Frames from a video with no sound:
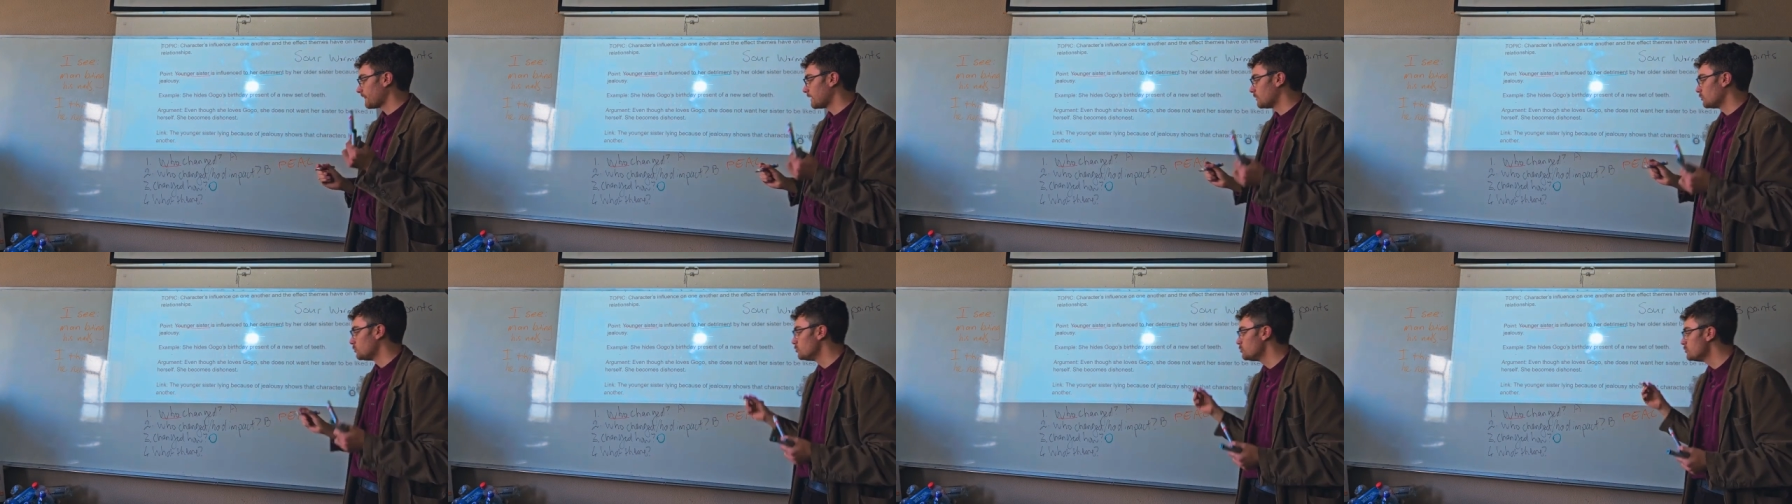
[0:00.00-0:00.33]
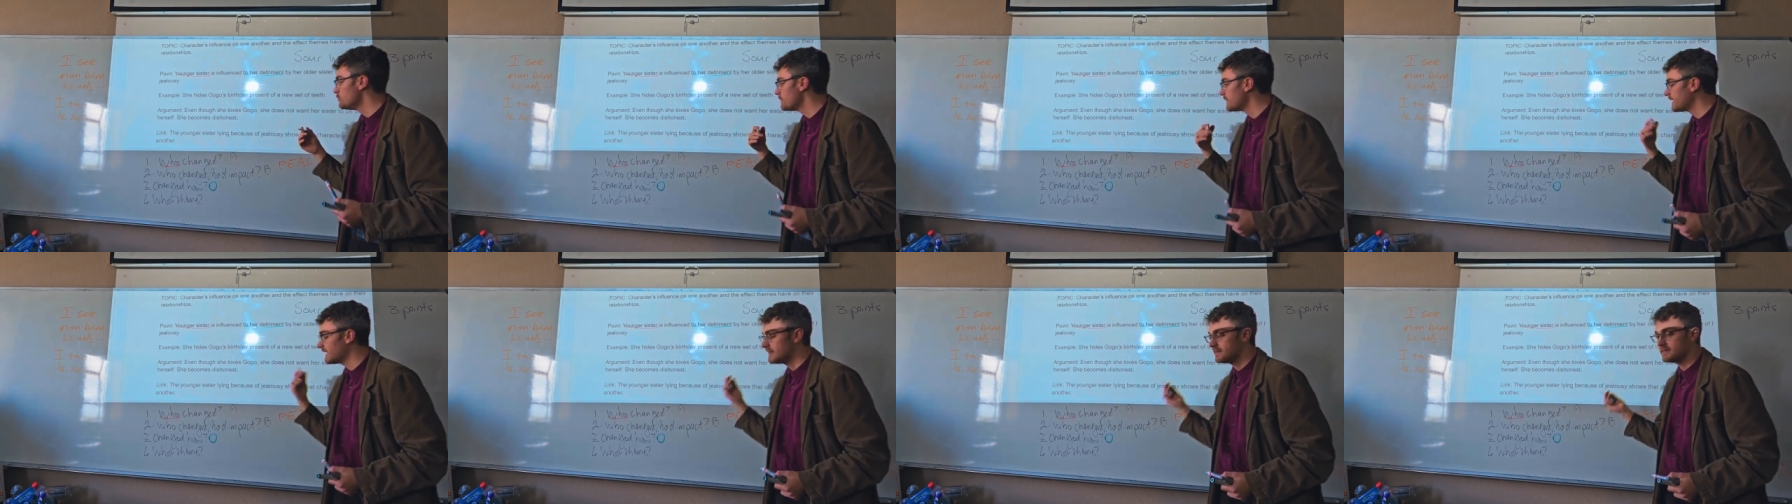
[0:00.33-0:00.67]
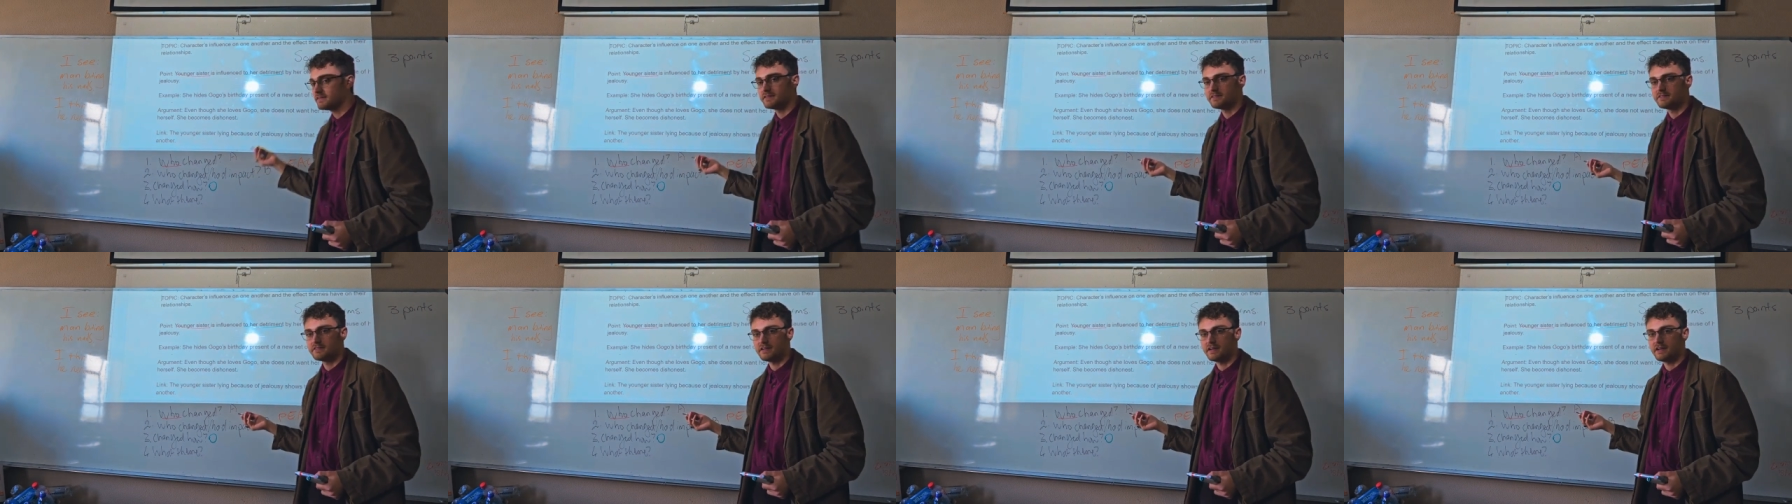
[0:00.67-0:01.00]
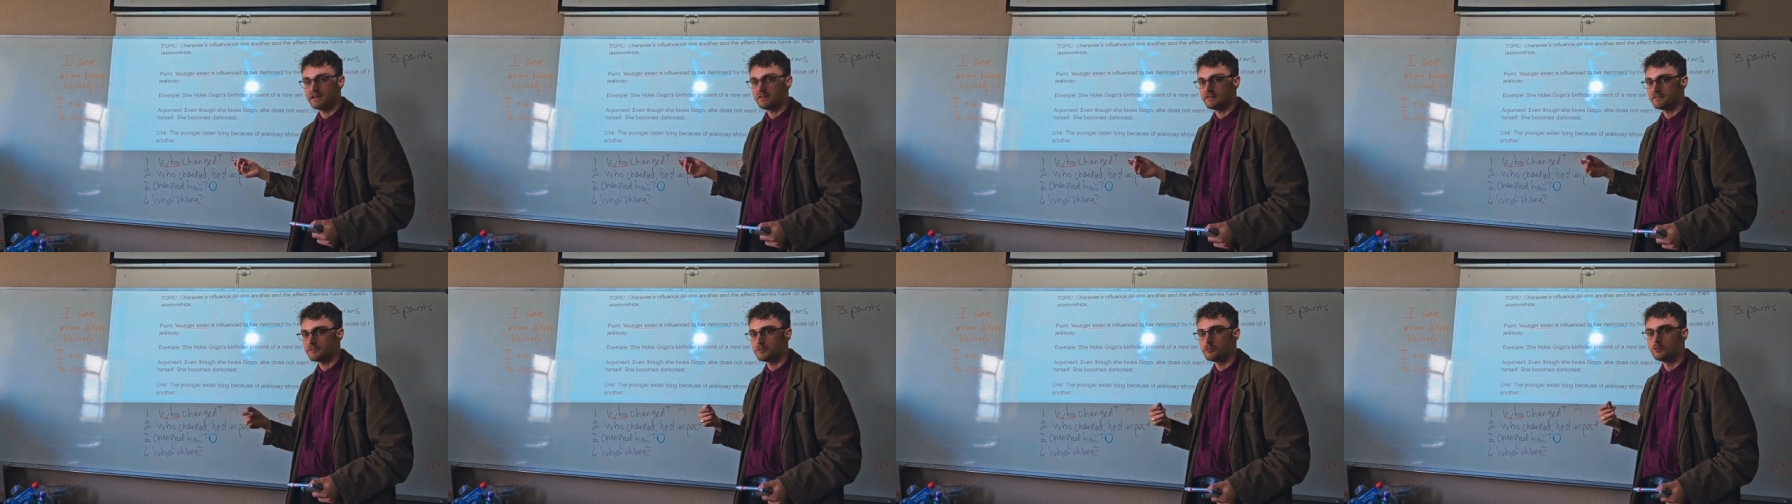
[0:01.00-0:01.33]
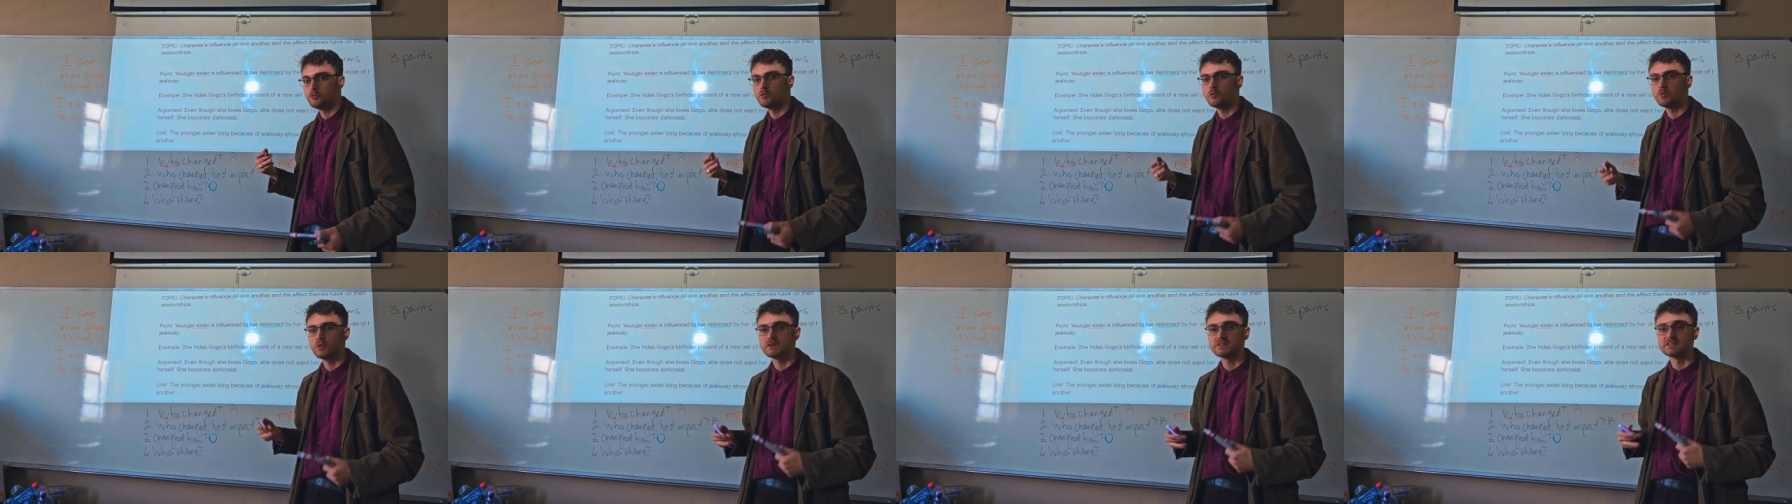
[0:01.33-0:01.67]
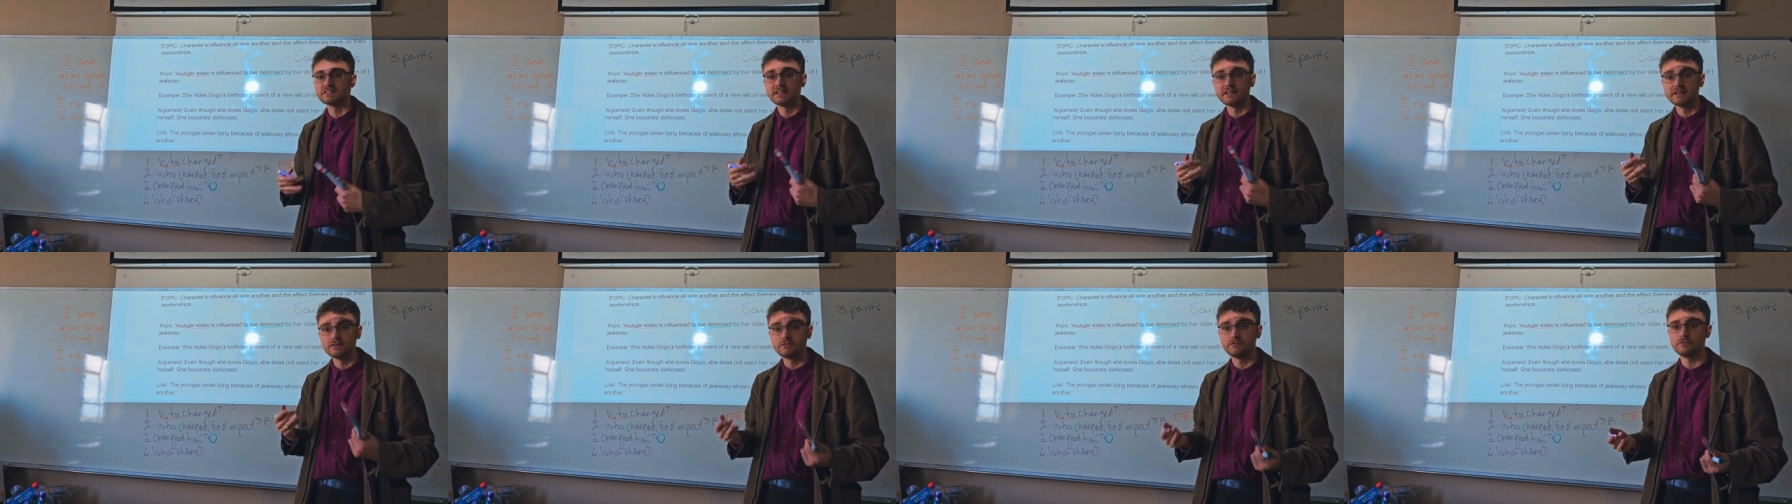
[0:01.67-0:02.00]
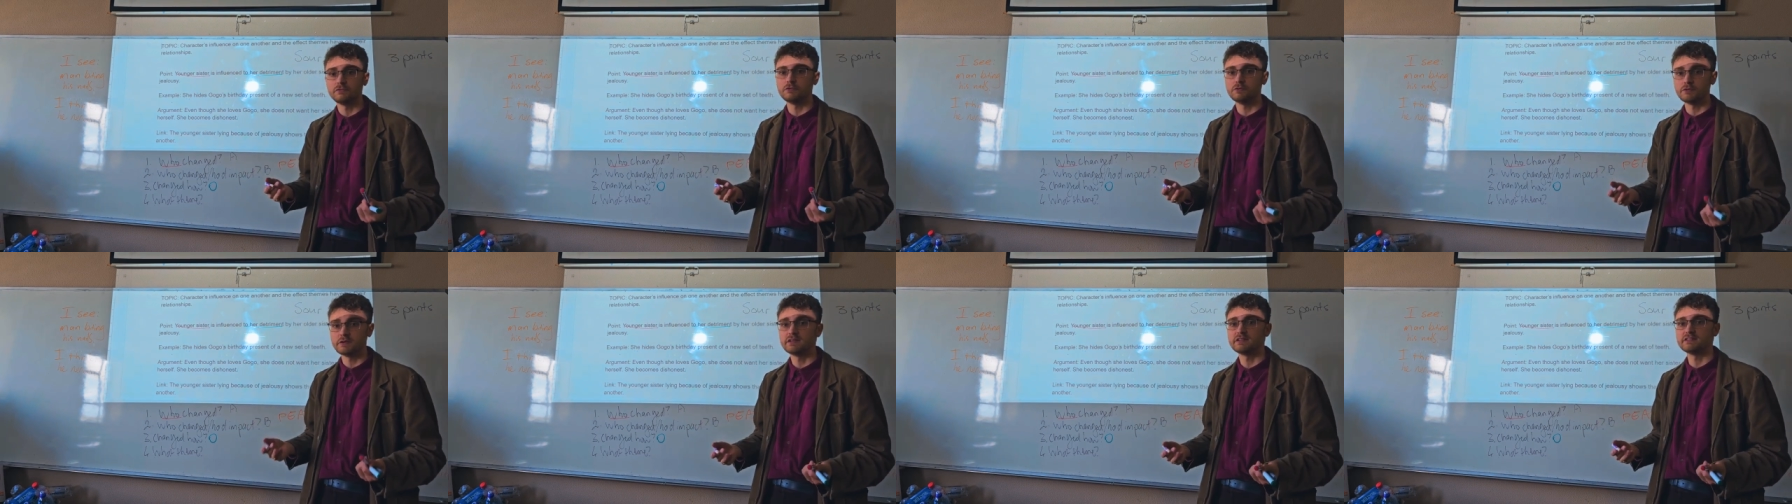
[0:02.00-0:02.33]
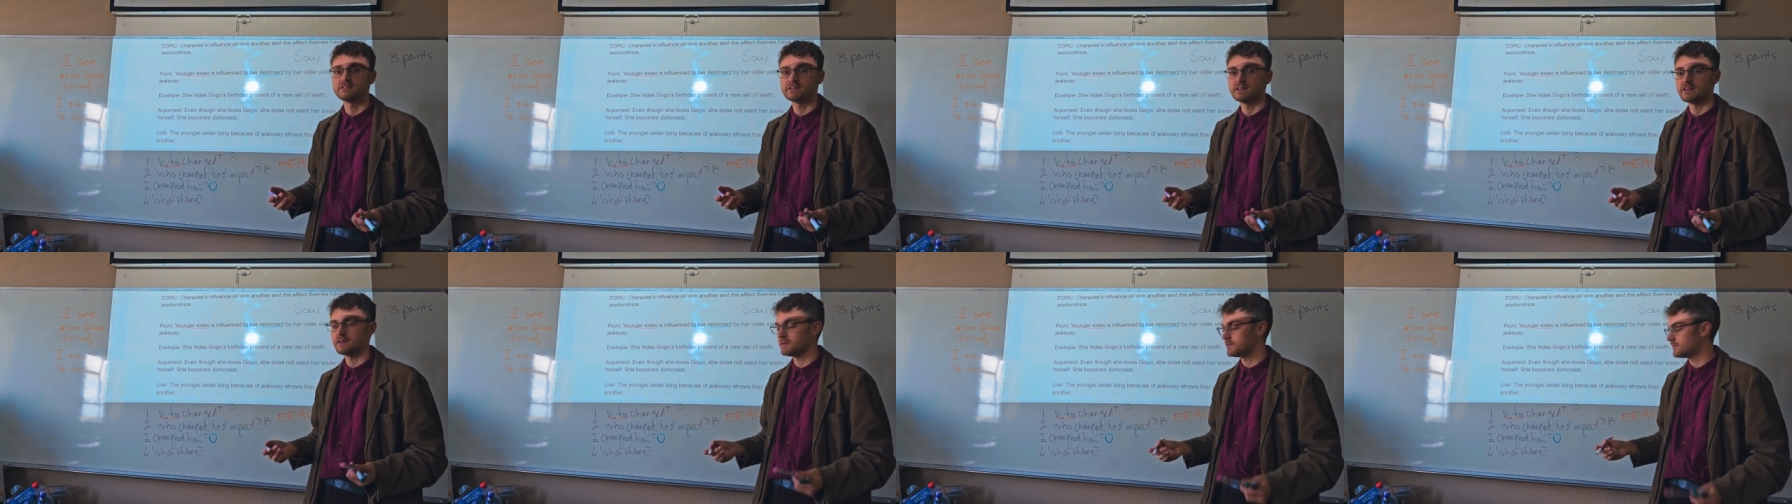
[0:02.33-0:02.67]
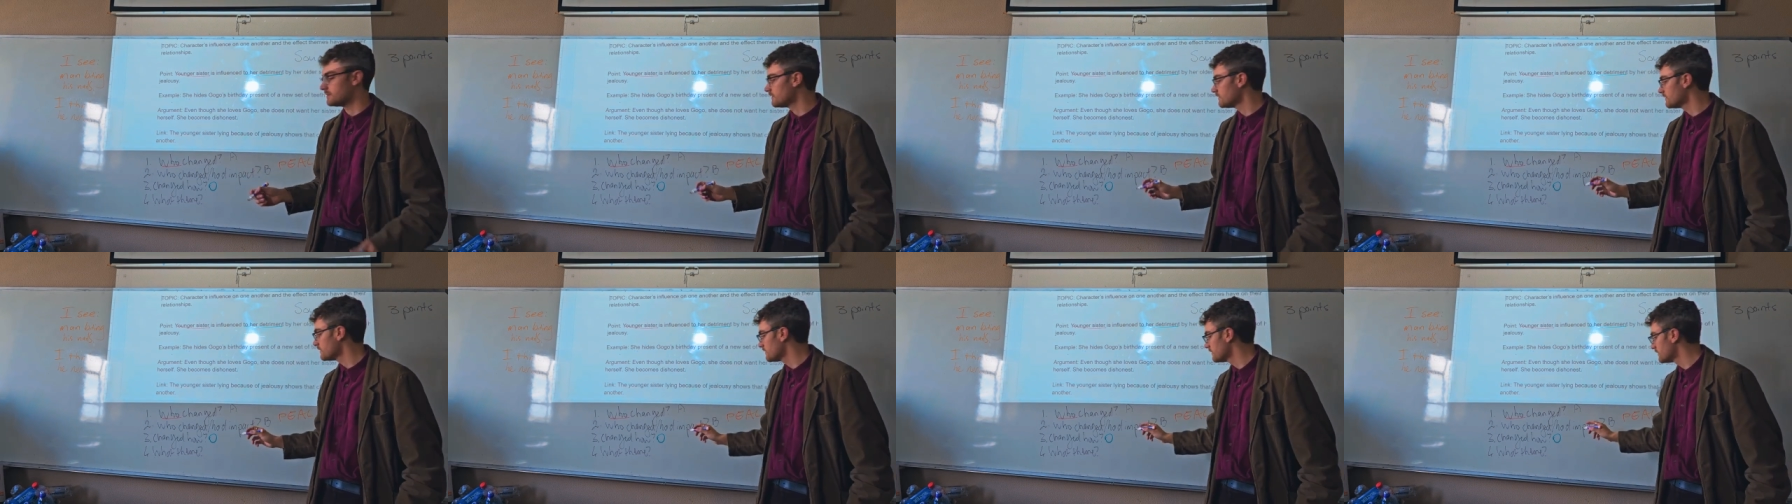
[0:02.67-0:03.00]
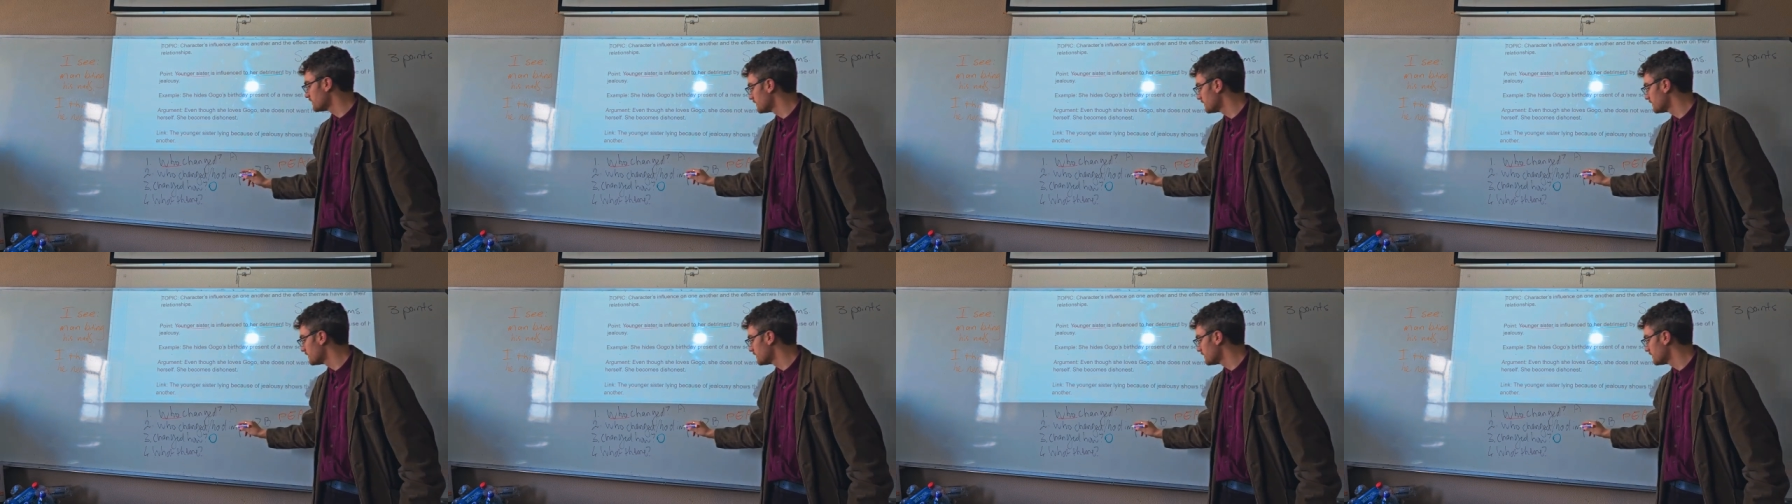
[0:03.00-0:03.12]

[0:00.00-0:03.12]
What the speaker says: who made the change? Who was influencing her?